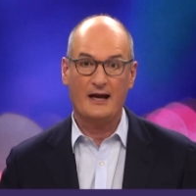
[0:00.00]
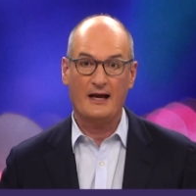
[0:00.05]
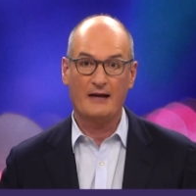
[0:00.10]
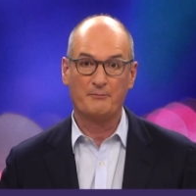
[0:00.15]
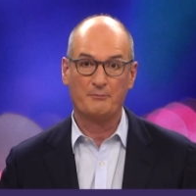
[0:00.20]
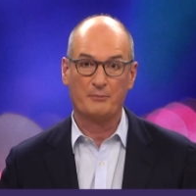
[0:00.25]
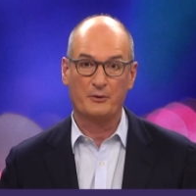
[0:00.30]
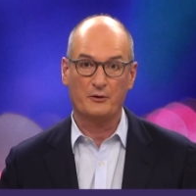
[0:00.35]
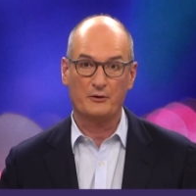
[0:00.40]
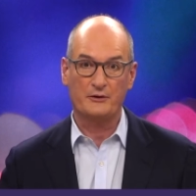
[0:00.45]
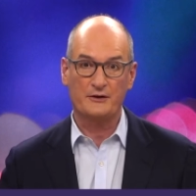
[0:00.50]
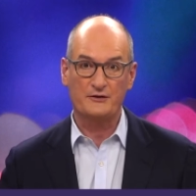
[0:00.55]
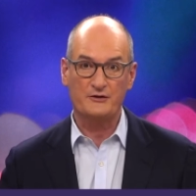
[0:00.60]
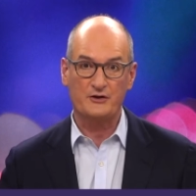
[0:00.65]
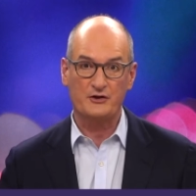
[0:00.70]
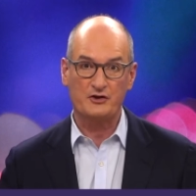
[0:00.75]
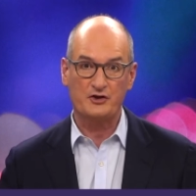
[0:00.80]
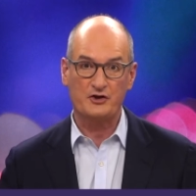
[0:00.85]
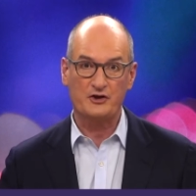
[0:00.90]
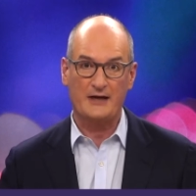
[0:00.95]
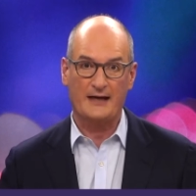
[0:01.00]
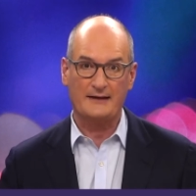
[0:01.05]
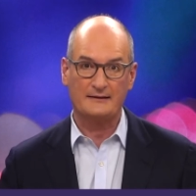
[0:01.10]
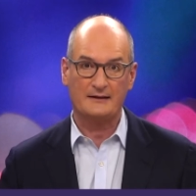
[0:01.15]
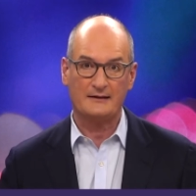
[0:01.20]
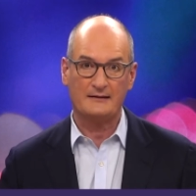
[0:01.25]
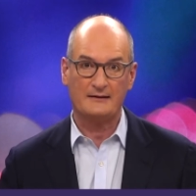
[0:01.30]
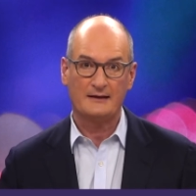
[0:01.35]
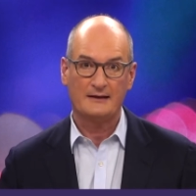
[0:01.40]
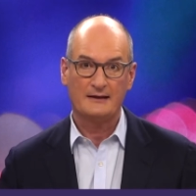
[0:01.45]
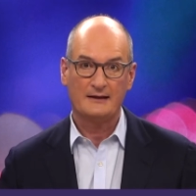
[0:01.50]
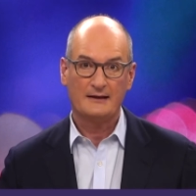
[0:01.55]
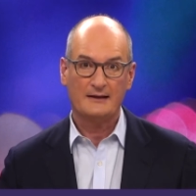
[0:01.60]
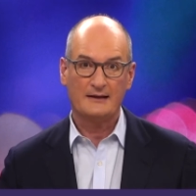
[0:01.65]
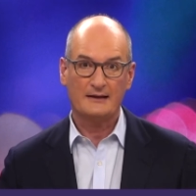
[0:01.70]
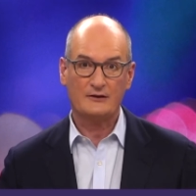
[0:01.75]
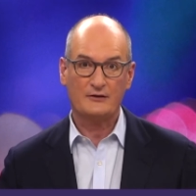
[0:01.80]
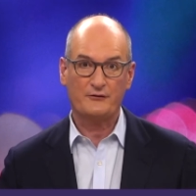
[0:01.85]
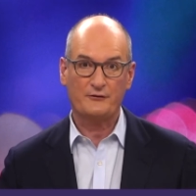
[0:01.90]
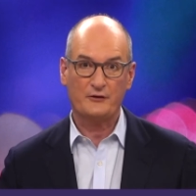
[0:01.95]
borders are shuttered,
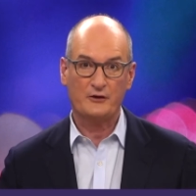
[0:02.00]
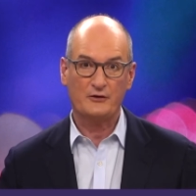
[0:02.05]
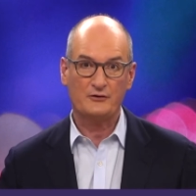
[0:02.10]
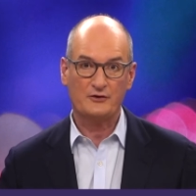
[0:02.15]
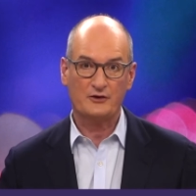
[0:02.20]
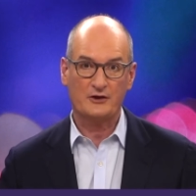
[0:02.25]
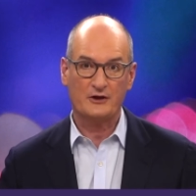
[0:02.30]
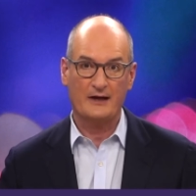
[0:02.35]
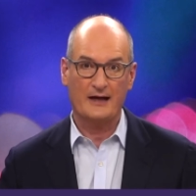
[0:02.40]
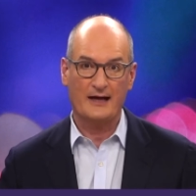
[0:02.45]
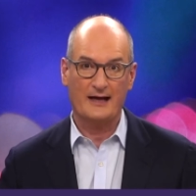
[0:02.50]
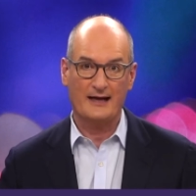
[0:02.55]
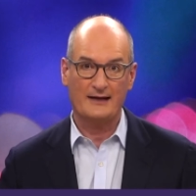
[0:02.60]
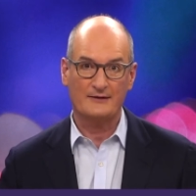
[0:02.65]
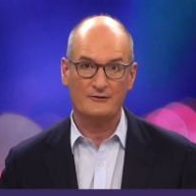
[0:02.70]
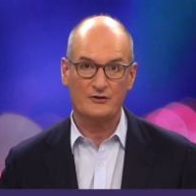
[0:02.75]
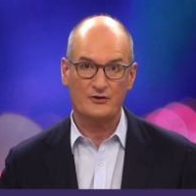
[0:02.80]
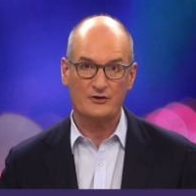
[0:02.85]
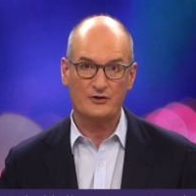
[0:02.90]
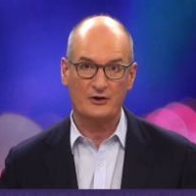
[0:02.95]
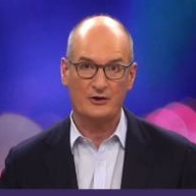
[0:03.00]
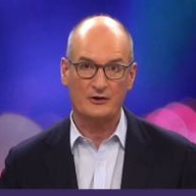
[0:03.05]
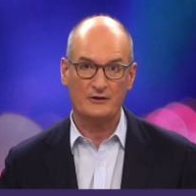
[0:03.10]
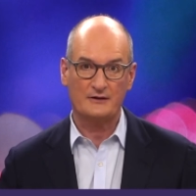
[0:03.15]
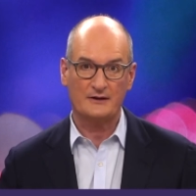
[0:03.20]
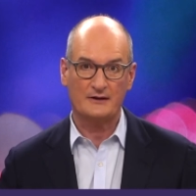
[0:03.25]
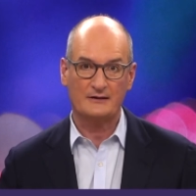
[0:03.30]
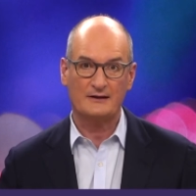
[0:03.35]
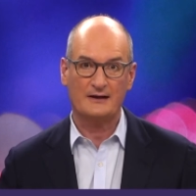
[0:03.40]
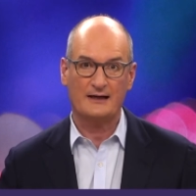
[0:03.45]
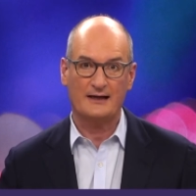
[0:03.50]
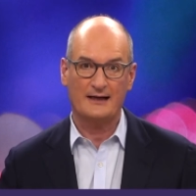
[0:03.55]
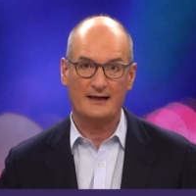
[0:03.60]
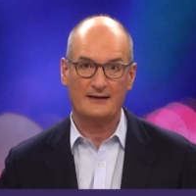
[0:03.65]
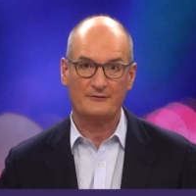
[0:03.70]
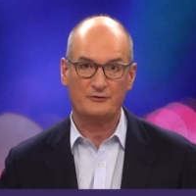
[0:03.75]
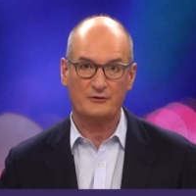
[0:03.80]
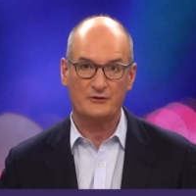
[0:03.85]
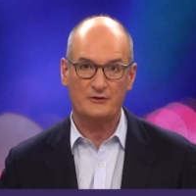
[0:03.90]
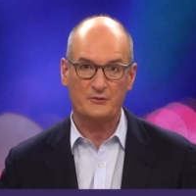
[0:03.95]
its future uncertain
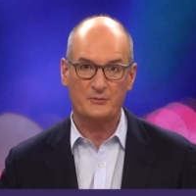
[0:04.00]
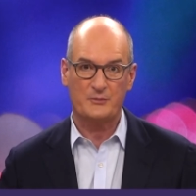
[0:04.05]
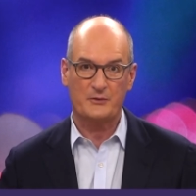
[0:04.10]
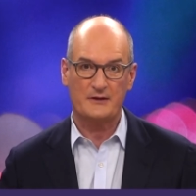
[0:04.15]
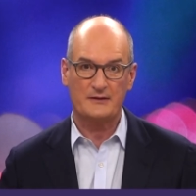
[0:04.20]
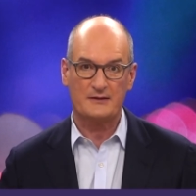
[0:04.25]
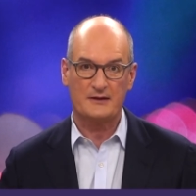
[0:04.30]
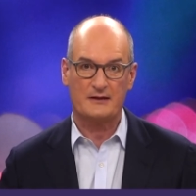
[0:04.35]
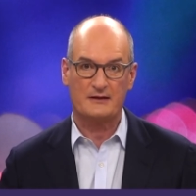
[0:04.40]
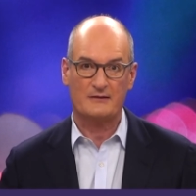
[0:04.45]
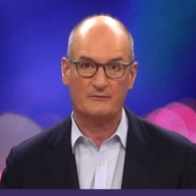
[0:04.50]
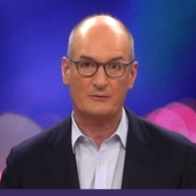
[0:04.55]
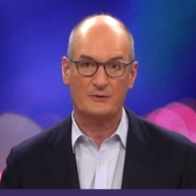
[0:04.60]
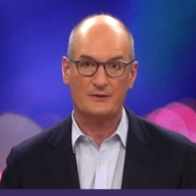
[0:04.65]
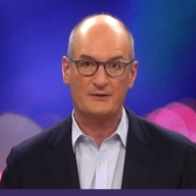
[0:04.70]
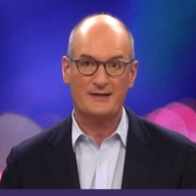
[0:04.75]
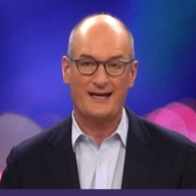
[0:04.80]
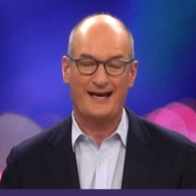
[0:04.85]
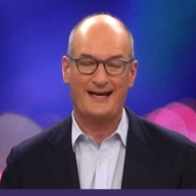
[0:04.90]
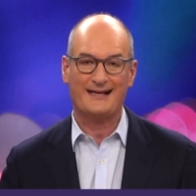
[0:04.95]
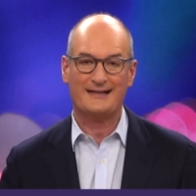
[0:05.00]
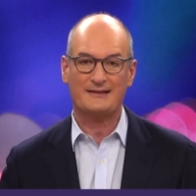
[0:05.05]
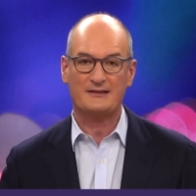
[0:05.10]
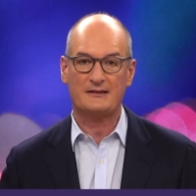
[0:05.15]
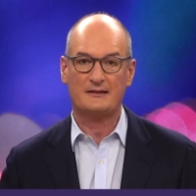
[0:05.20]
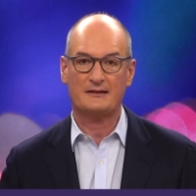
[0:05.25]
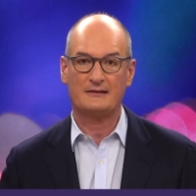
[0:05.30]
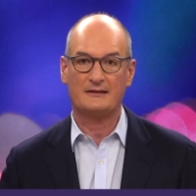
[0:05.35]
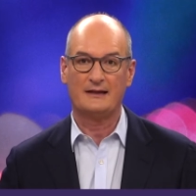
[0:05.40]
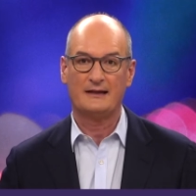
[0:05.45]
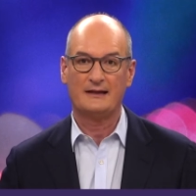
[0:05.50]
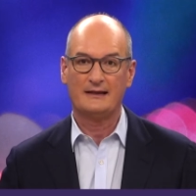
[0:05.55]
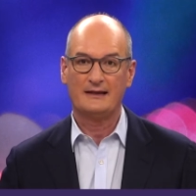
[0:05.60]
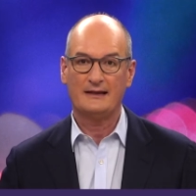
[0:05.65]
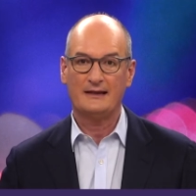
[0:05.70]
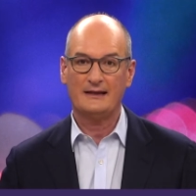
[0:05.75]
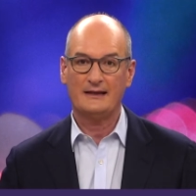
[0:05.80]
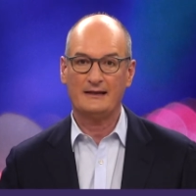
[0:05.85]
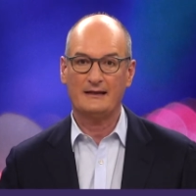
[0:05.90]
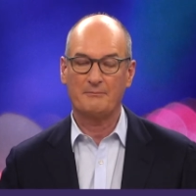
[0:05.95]
after its president was ousted
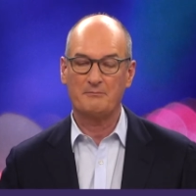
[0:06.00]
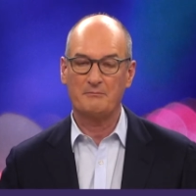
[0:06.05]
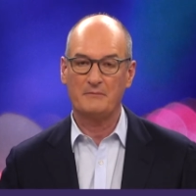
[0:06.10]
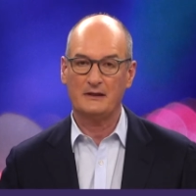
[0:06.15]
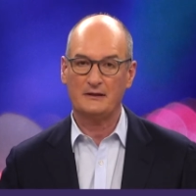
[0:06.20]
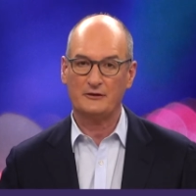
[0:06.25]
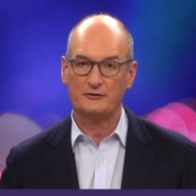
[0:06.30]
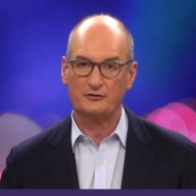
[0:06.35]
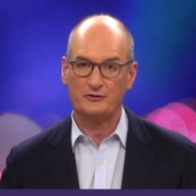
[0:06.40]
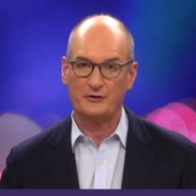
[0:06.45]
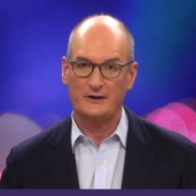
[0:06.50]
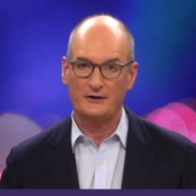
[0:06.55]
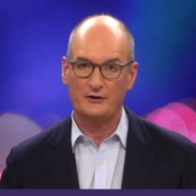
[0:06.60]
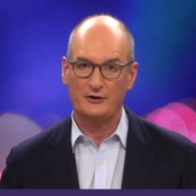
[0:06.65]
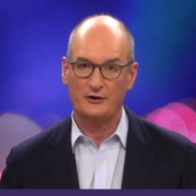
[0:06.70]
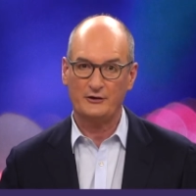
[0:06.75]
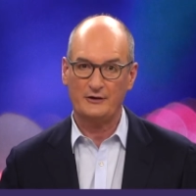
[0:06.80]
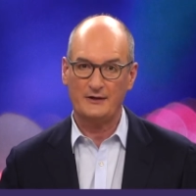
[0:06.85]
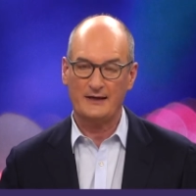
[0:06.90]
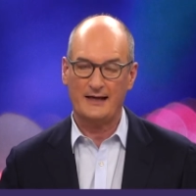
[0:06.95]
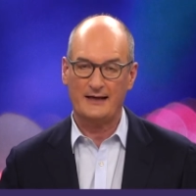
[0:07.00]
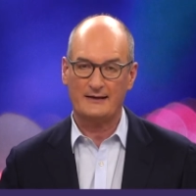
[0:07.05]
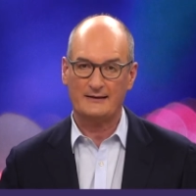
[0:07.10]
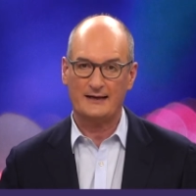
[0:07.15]
in a military coup. Now, the